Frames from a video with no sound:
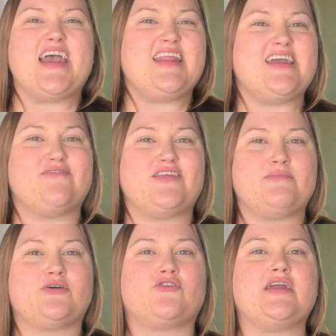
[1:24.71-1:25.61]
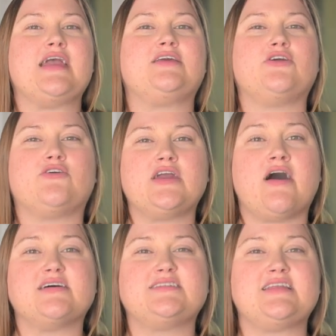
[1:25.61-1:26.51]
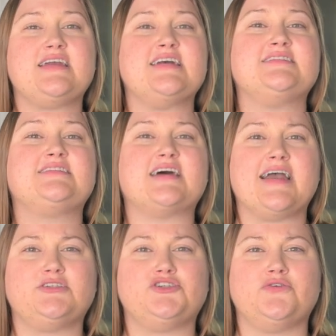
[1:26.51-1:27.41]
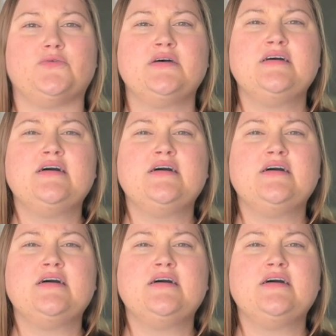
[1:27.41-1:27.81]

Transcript: any of them create curiosity inside you.